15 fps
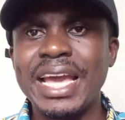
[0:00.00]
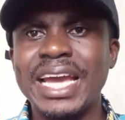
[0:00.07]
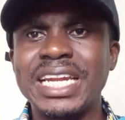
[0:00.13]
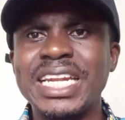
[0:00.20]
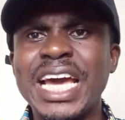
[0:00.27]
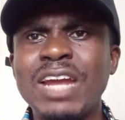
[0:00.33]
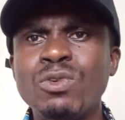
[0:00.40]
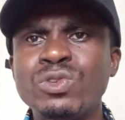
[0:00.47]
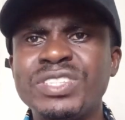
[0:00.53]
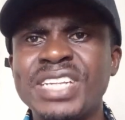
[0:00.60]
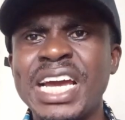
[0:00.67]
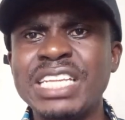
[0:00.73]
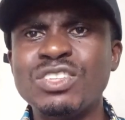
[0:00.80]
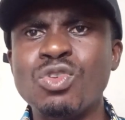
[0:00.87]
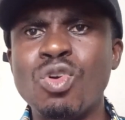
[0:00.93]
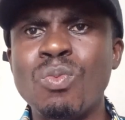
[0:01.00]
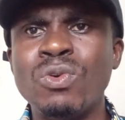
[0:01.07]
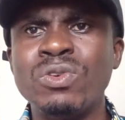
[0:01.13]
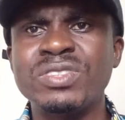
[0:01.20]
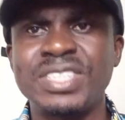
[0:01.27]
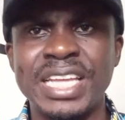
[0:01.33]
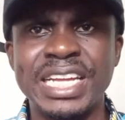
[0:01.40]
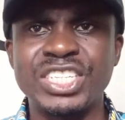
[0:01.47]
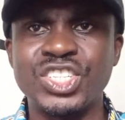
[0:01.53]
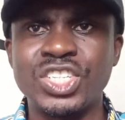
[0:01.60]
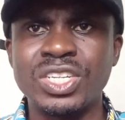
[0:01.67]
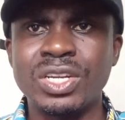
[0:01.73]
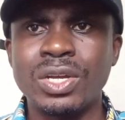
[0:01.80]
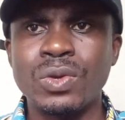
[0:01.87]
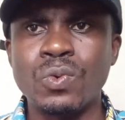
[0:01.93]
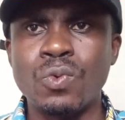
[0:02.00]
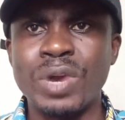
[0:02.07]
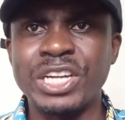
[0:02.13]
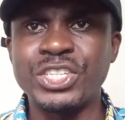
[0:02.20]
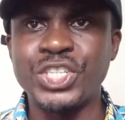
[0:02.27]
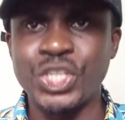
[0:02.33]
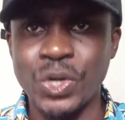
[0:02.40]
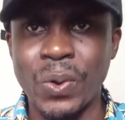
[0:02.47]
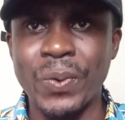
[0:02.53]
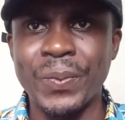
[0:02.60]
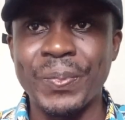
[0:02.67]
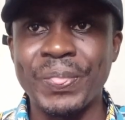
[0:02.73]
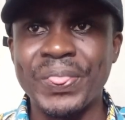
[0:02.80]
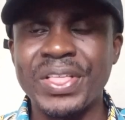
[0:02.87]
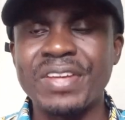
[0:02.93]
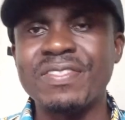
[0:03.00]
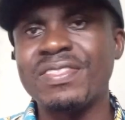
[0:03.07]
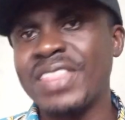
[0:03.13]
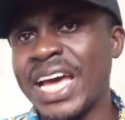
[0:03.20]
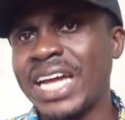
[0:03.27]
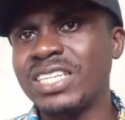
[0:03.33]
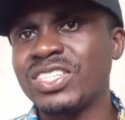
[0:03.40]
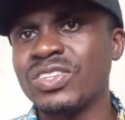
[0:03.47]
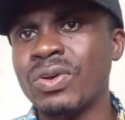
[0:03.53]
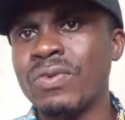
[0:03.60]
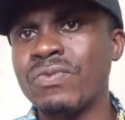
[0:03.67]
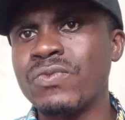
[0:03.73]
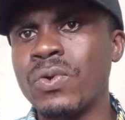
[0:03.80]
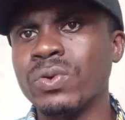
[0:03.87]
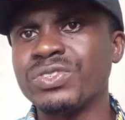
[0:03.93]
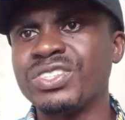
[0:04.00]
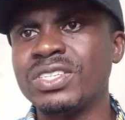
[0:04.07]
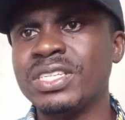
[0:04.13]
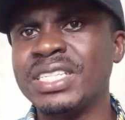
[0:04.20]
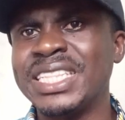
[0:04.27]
And that luteinizing hormone surge will ensure that, of course,